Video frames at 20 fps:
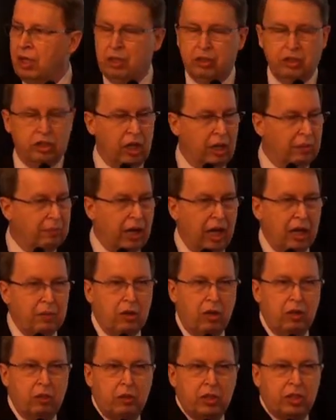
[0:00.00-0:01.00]
Some
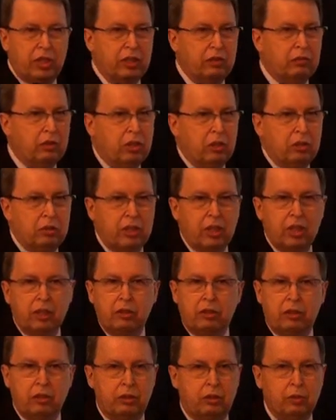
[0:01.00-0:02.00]
Bible will see use
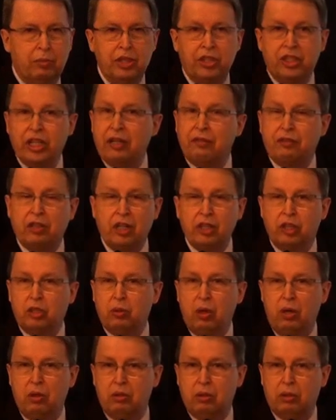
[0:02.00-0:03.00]
to be
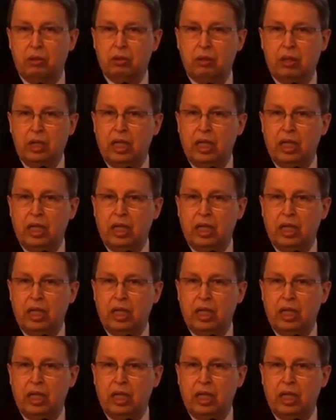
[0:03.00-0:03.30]
self-control,